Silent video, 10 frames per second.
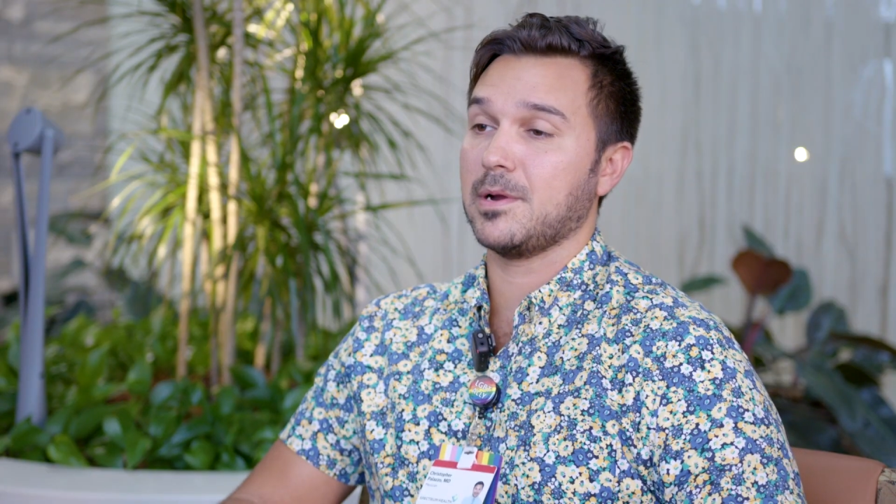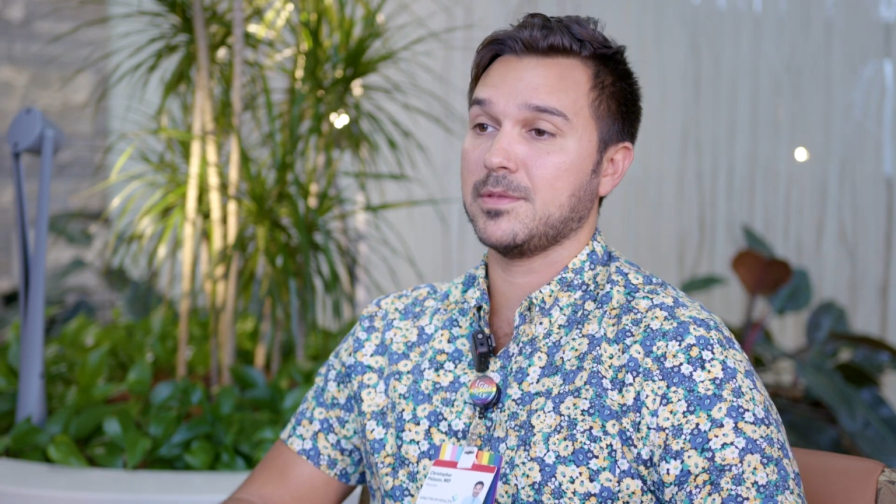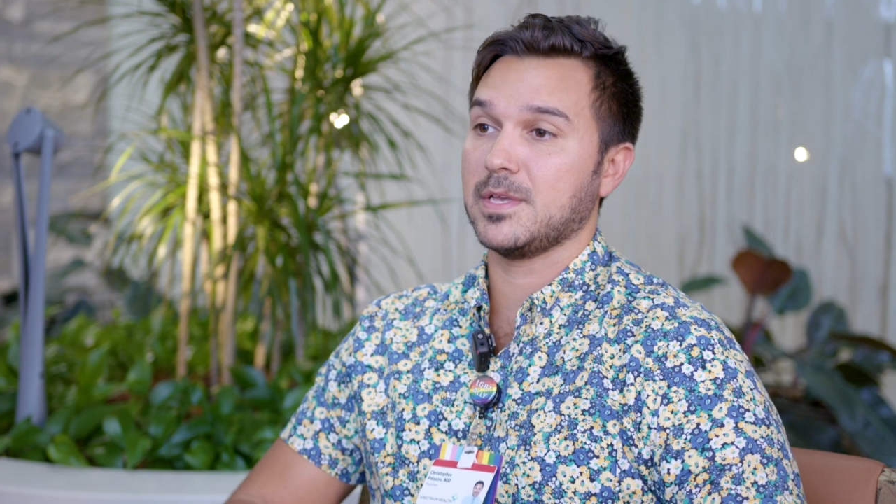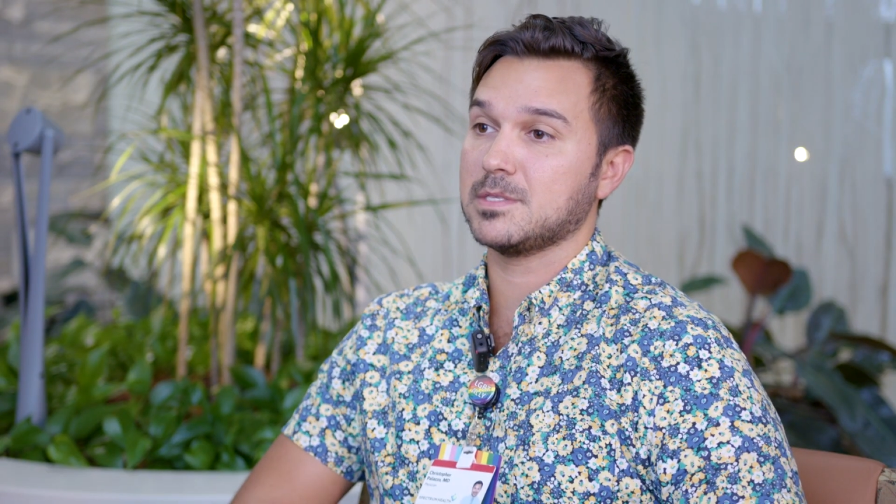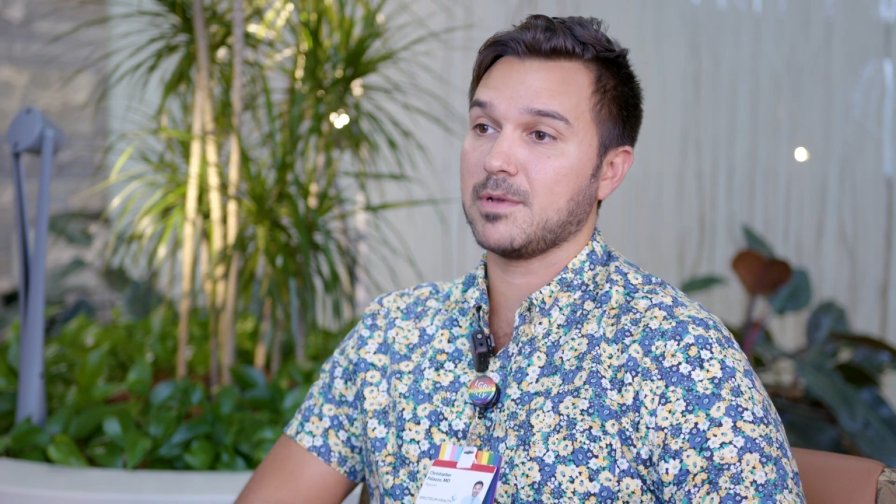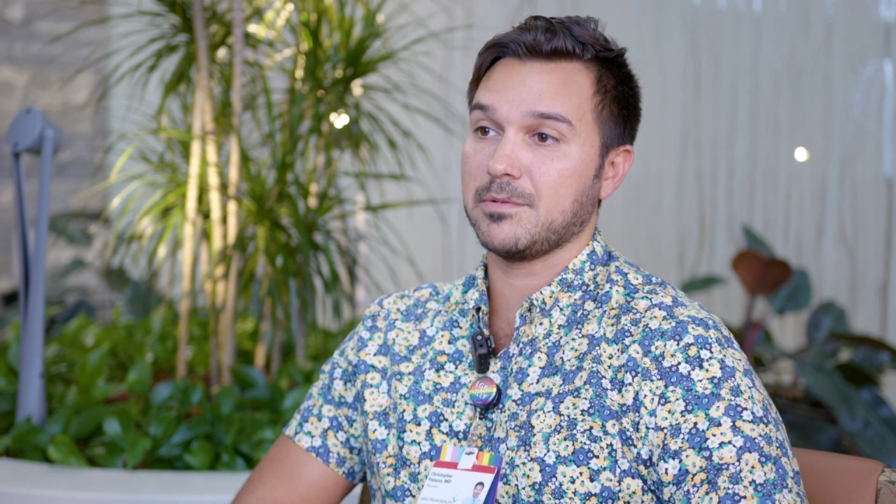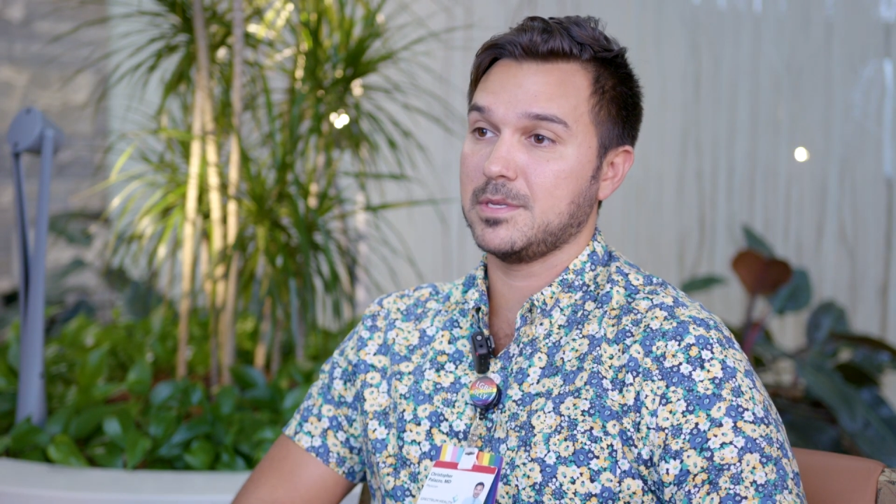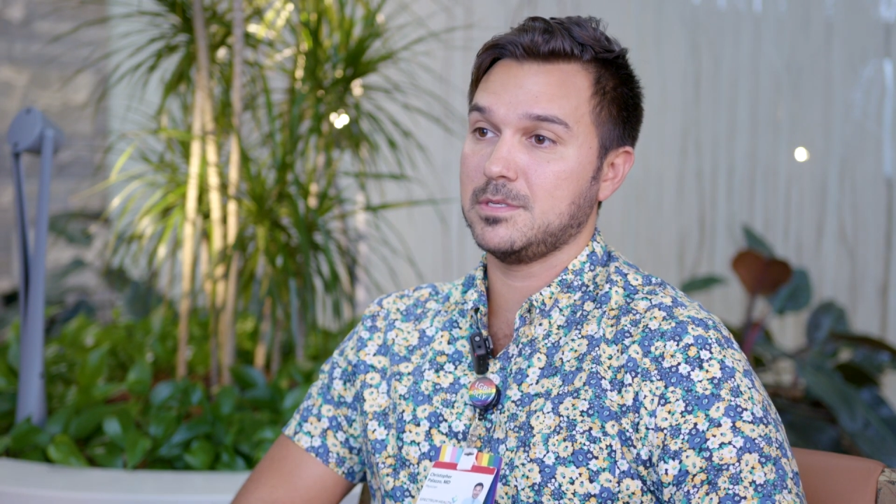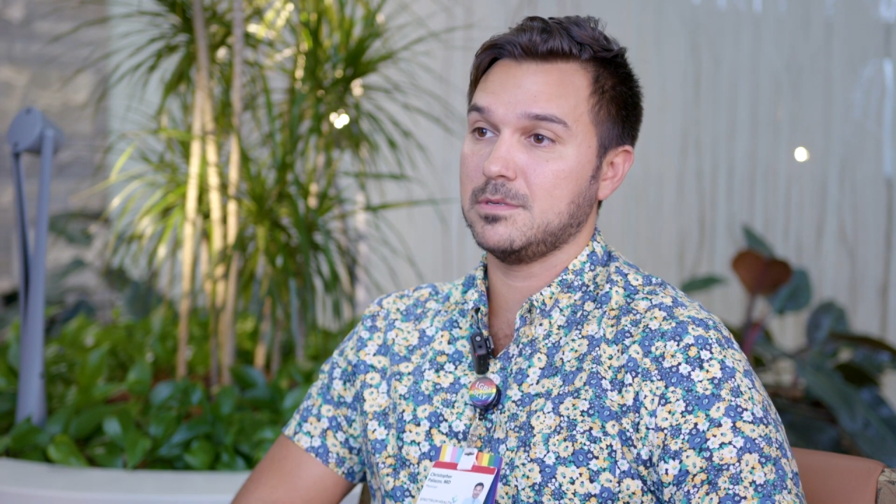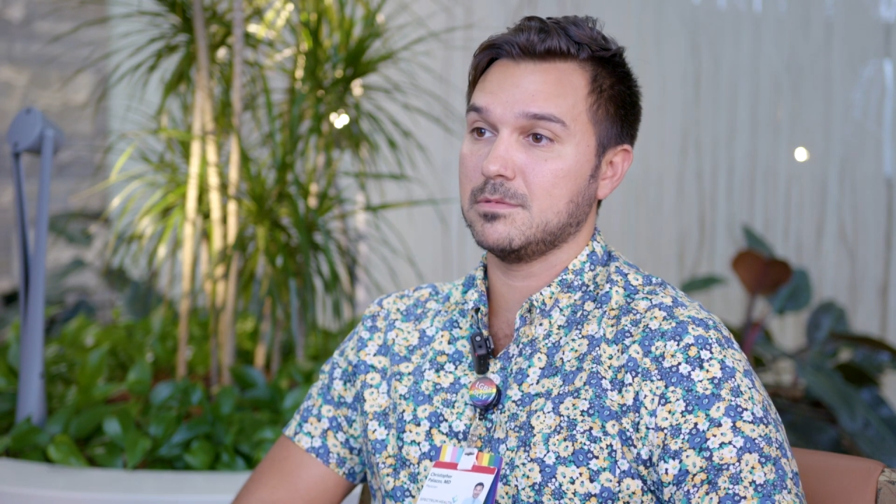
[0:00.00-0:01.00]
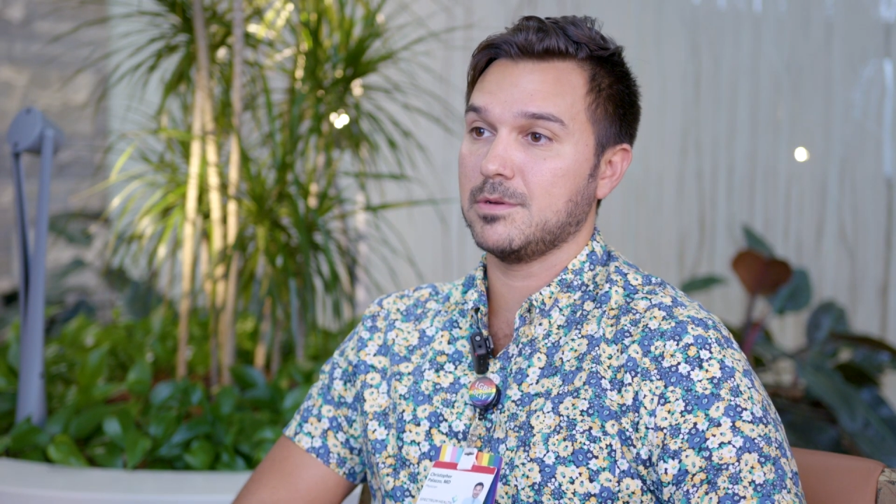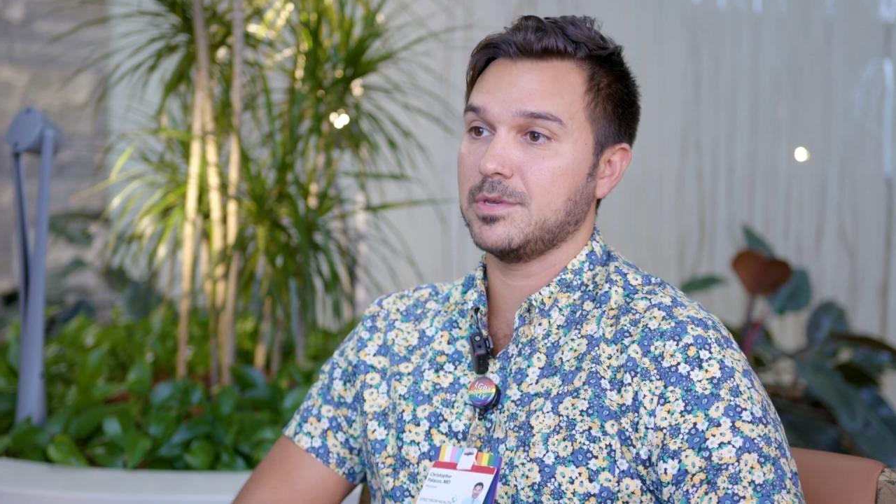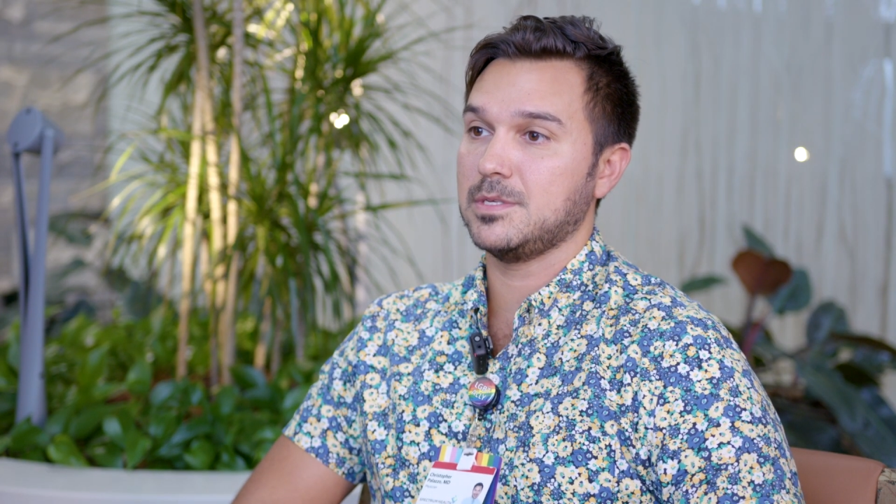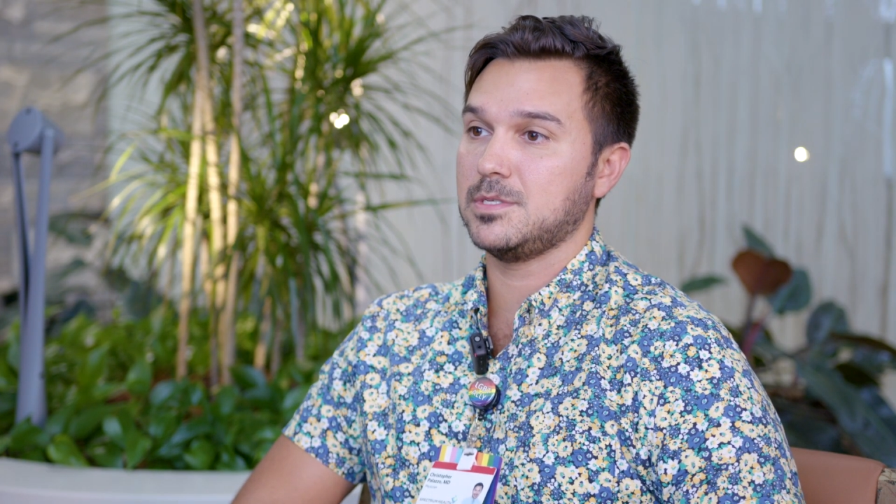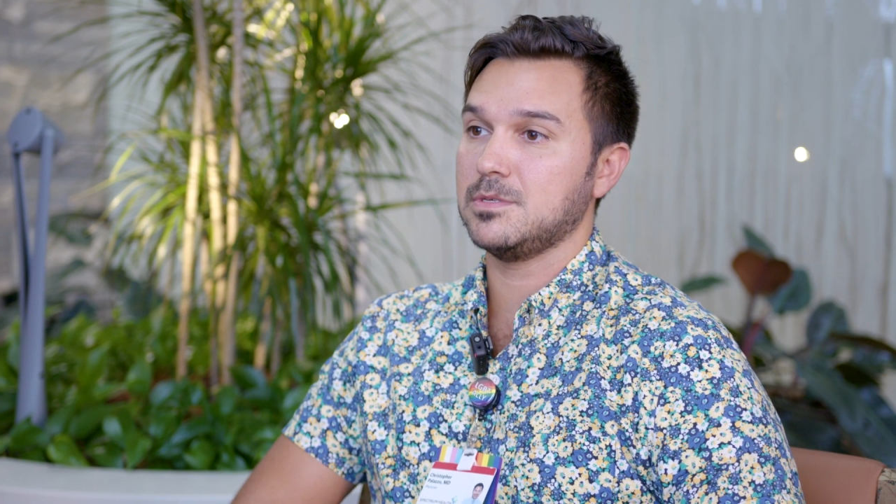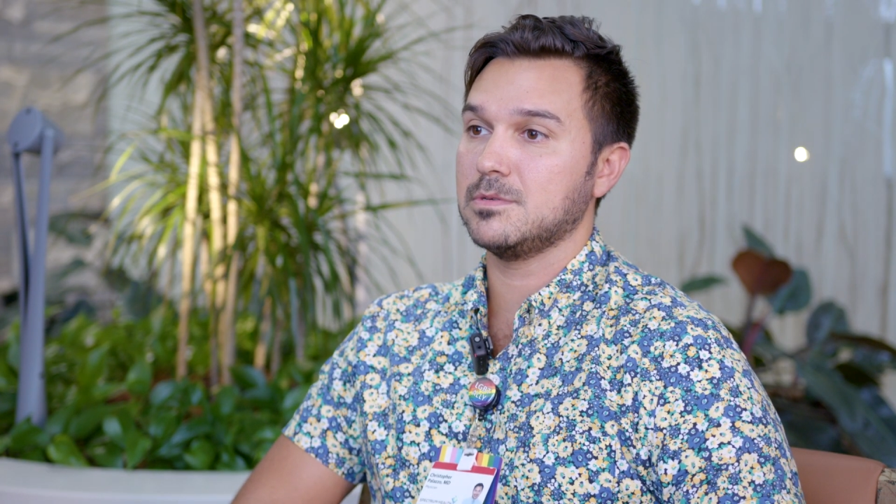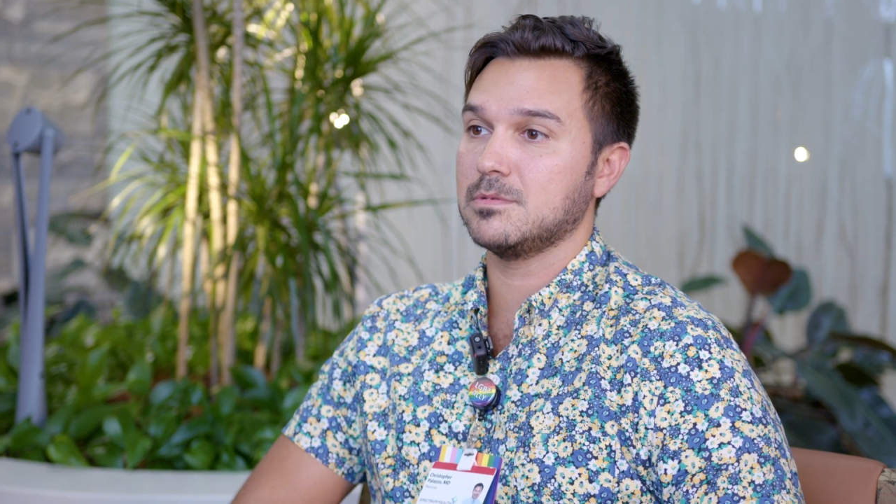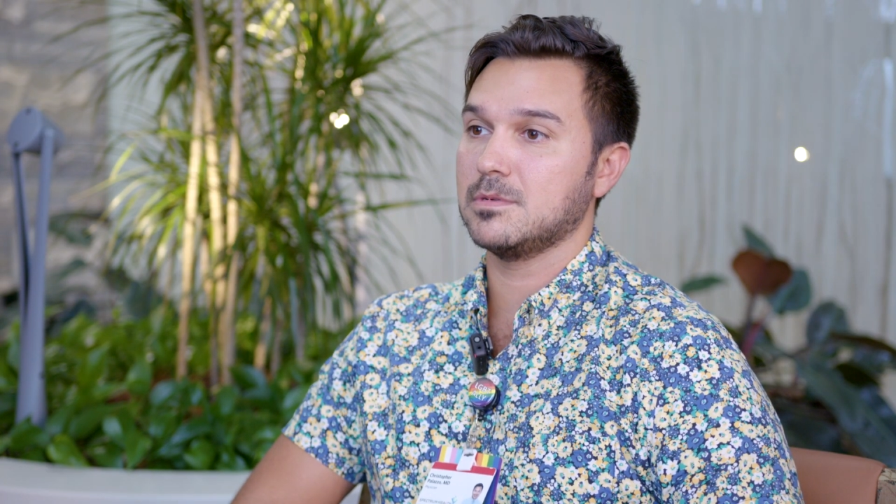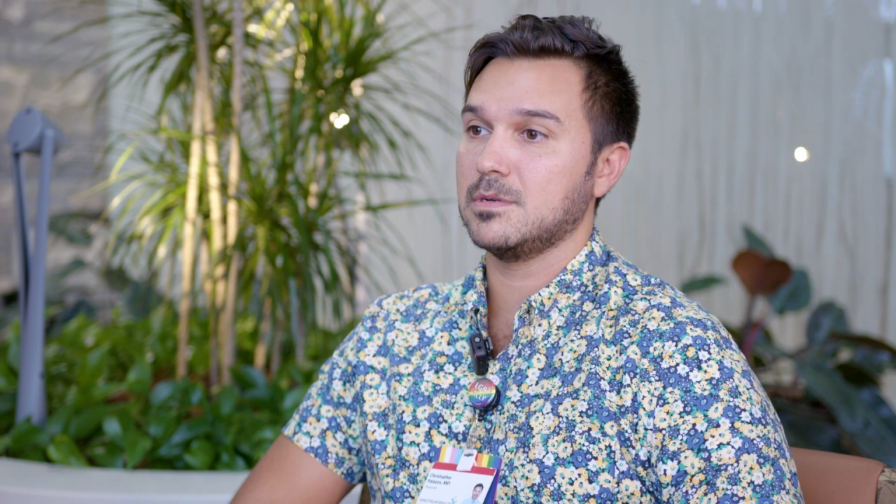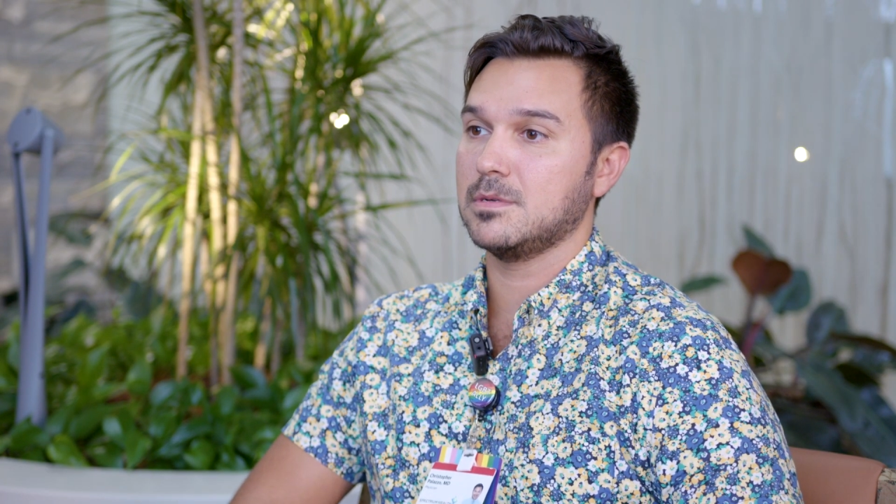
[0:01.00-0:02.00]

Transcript: part, and that's why we do what we do.